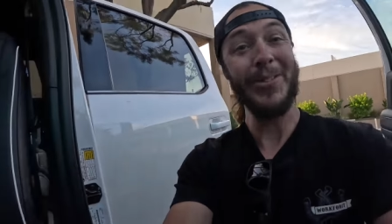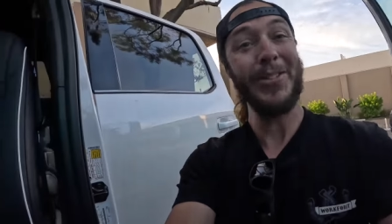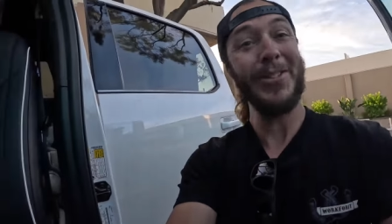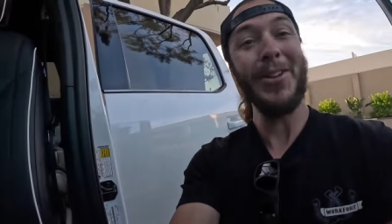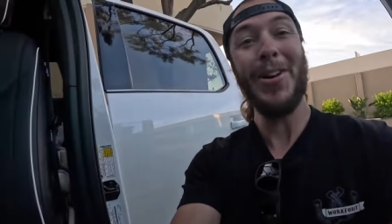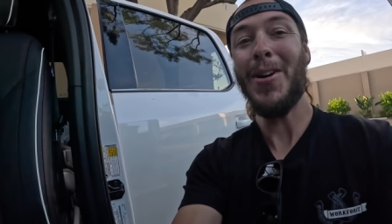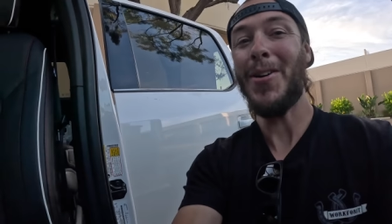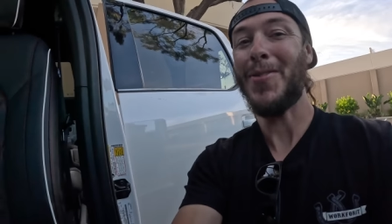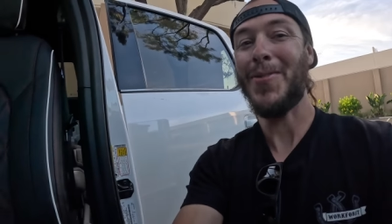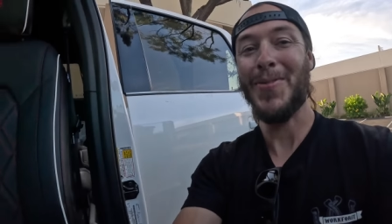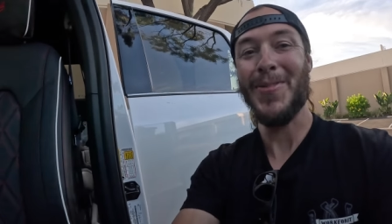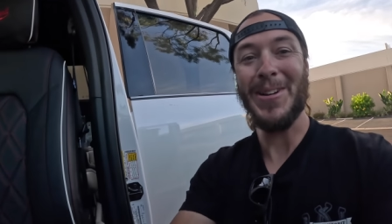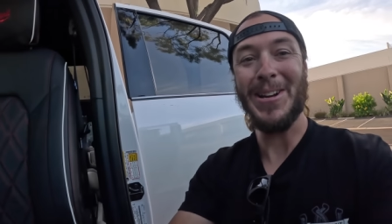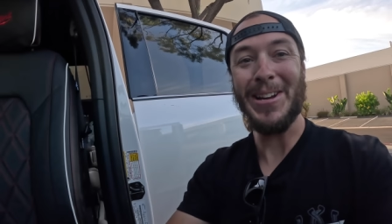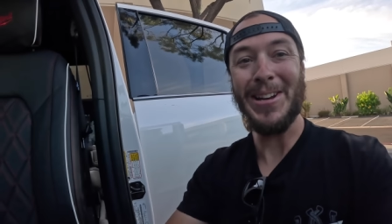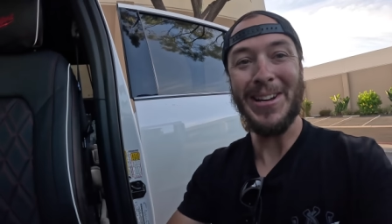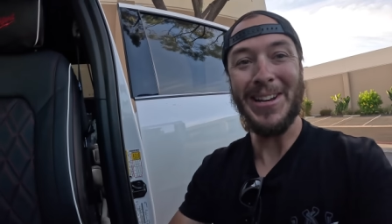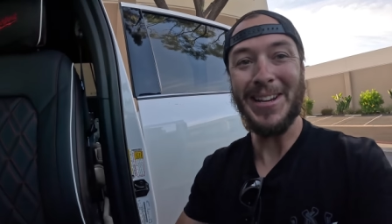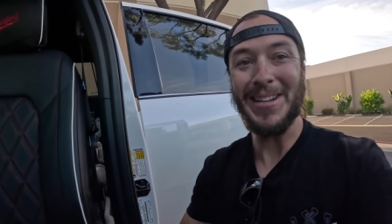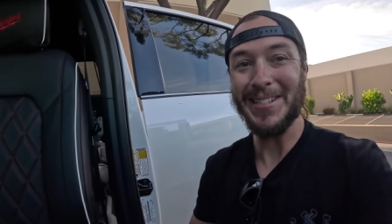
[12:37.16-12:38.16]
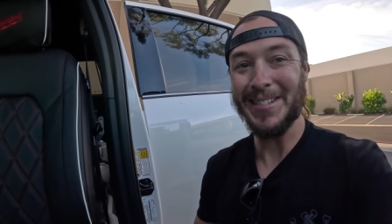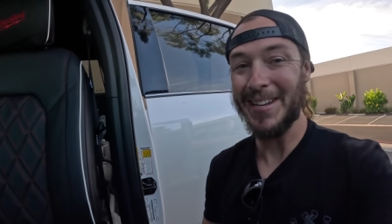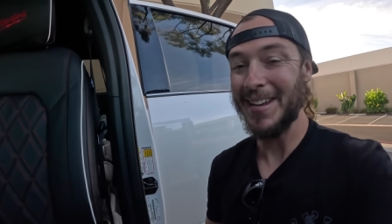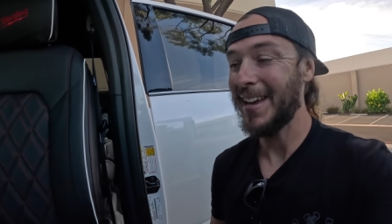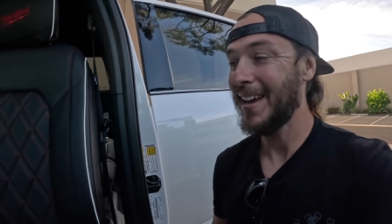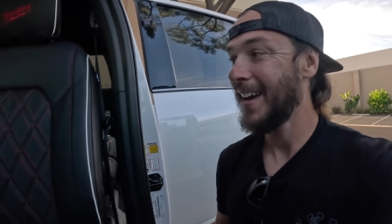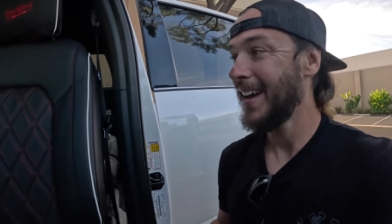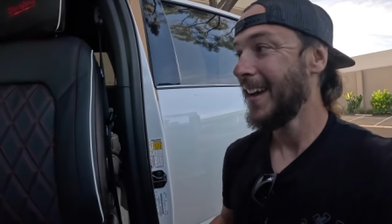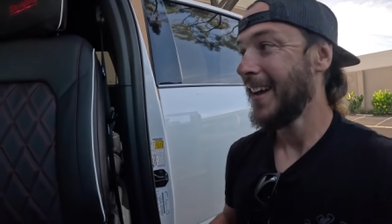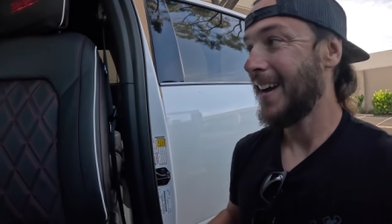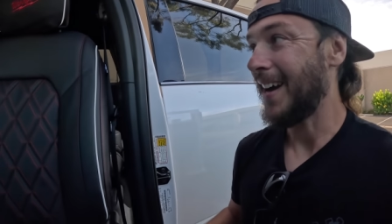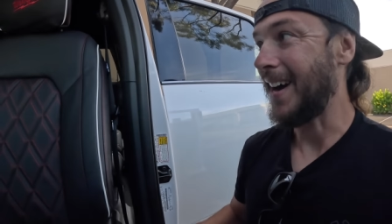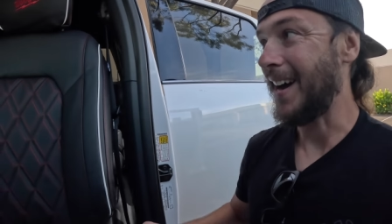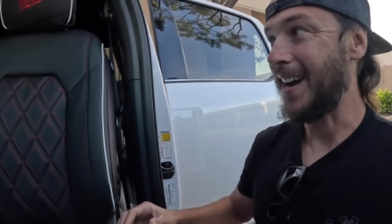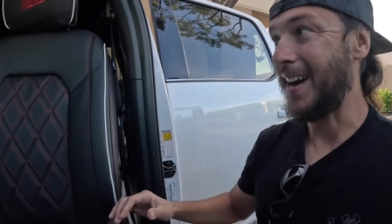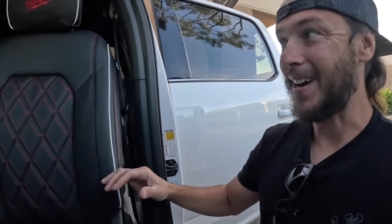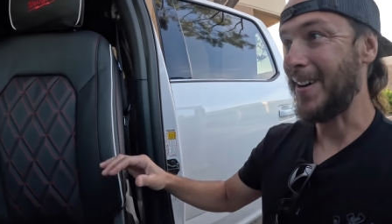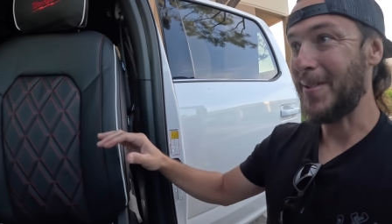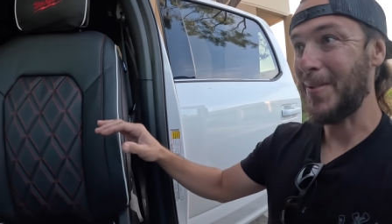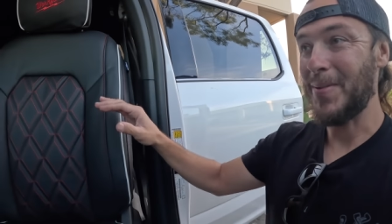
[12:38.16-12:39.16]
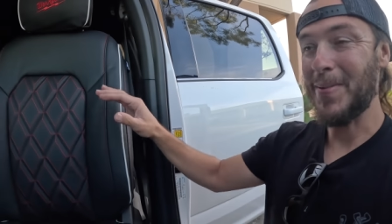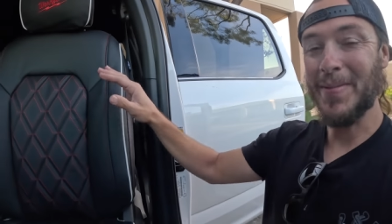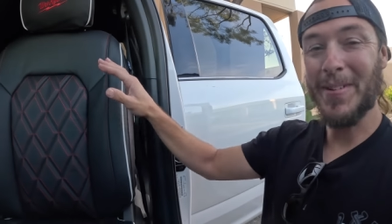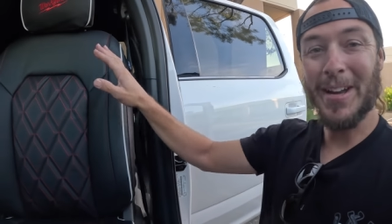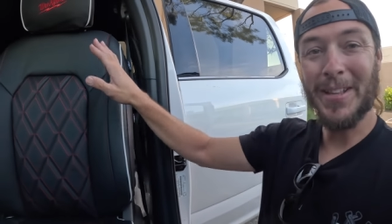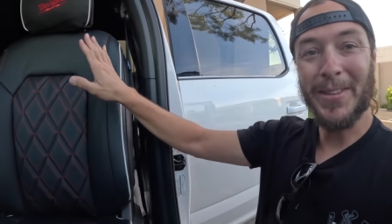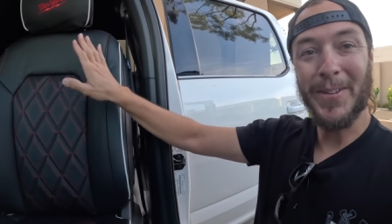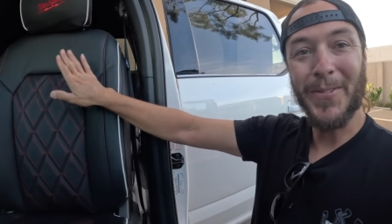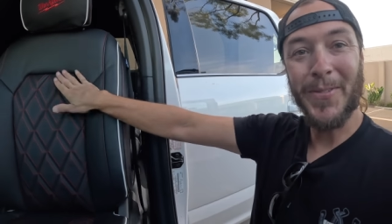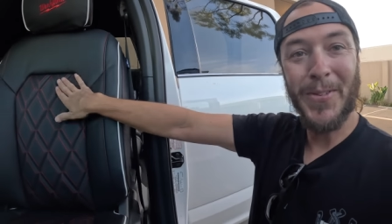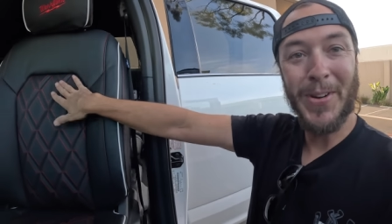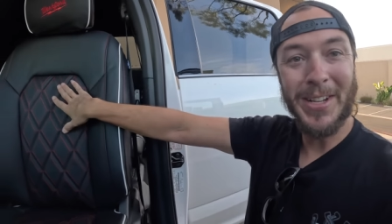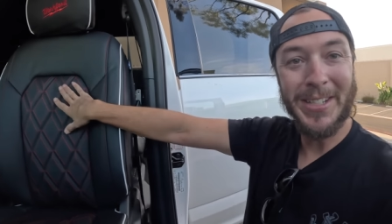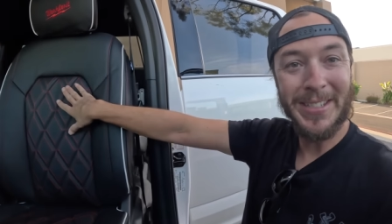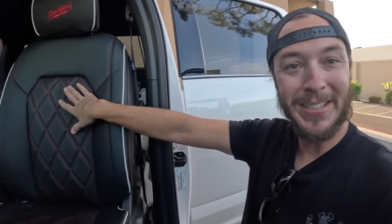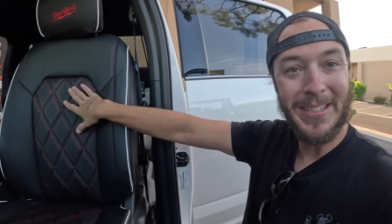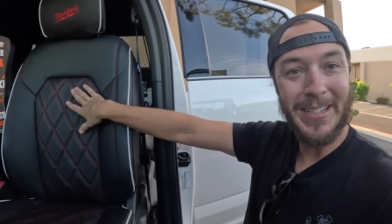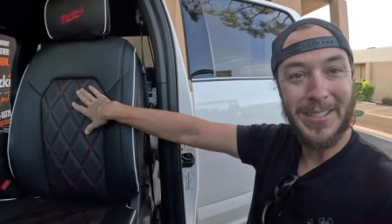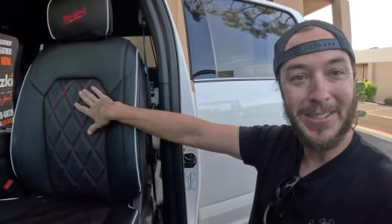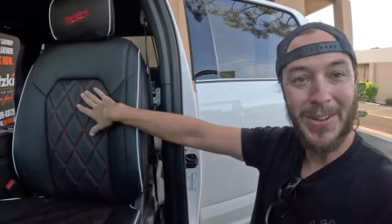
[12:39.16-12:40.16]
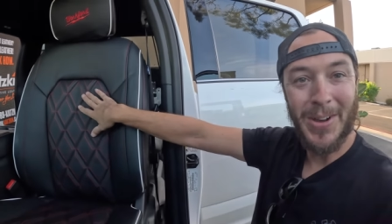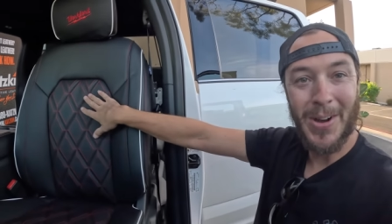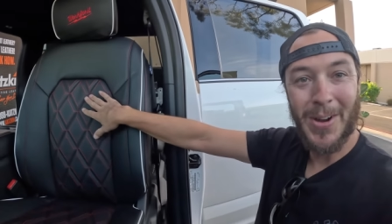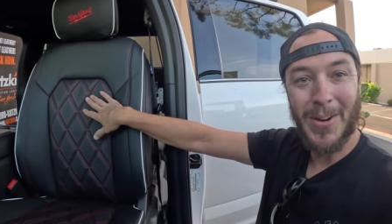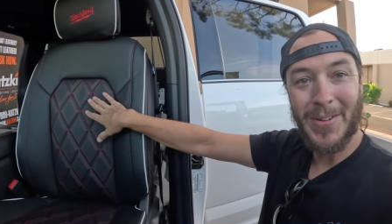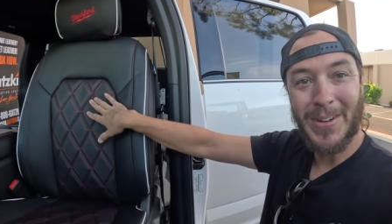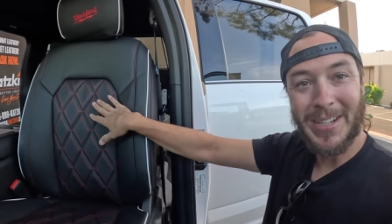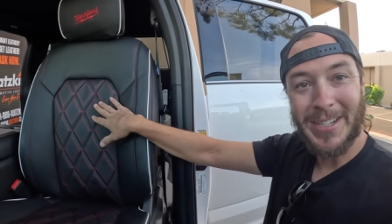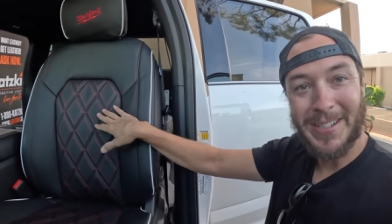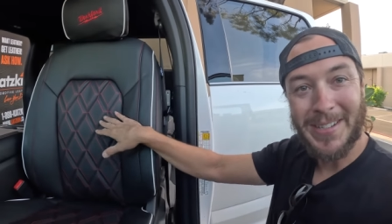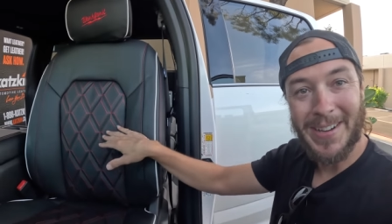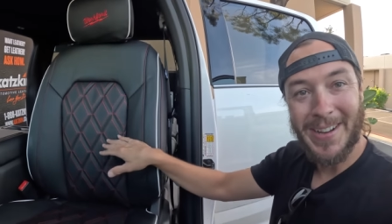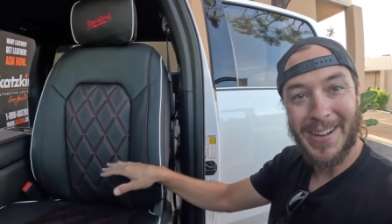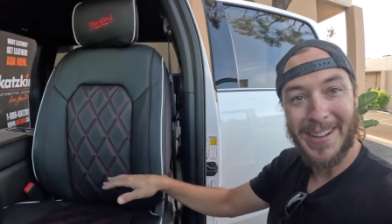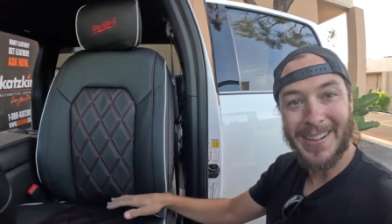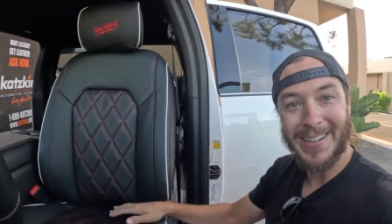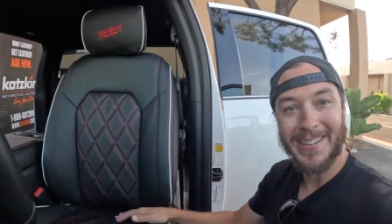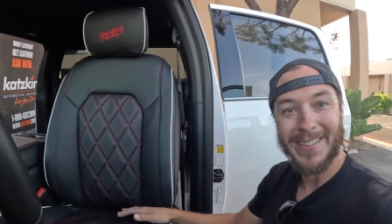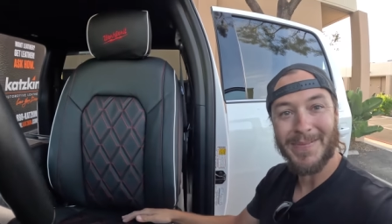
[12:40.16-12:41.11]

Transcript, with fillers: so freaking easy. Uh, we've got the front seats already done.